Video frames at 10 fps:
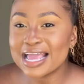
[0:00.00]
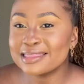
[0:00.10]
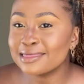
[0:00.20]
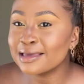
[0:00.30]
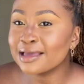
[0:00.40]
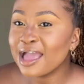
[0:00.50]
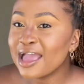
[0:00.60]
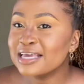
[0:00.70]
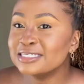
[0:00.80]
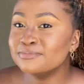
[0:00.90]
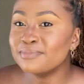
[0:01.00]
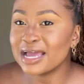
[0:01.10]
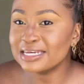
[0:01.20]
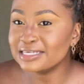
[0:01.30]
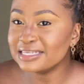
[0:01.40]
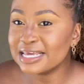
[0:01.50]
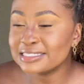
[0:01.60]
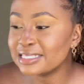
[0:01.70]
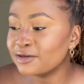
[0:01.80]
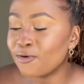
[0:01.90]
think his money,
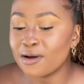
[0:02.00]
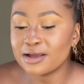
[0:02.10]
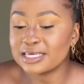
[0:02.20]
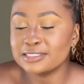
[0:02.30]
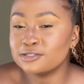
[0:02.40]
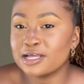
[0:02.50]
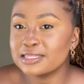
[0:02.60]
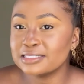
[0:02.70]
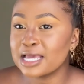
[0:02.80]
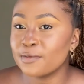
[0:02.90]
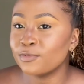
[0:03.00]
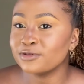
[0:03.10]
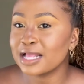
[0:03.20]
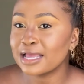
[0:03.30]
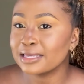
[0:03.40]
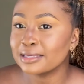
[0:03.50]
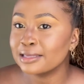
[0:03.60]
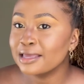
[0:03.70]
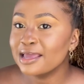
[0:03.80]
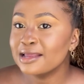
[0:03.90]
he's not the type
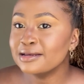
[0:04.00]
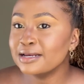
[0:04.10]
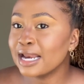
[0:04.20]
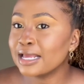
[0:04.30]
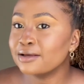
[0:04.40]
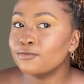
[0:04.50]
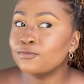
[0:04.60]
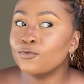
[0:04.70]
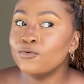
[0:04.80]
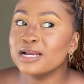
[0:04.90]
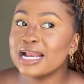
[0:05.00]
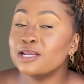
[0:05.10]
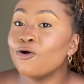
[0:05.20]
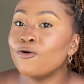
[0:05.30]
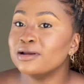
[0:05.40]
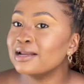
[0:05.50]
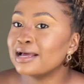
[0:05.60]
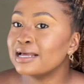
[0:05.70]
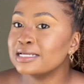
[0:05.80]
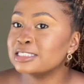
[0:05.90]
like una
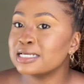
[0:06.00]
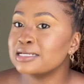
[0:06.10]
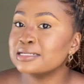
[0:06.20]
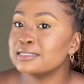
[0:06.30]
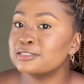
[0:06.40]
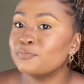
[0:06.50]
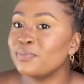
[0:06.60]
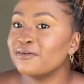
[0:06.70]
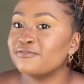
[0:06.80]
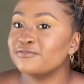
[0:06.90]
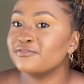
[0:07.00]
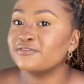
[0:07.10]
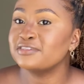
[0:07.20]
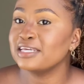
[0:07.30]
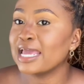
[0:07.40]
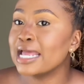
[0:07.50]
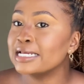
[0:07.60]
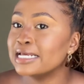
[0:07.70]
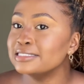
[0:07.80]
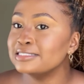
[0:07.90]
leona as a spare 50 rand
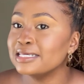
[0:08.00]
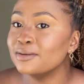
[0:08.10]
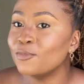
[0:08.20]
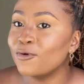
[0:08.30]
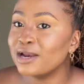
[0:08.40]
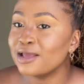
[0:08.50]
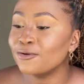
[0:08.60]
and thing more like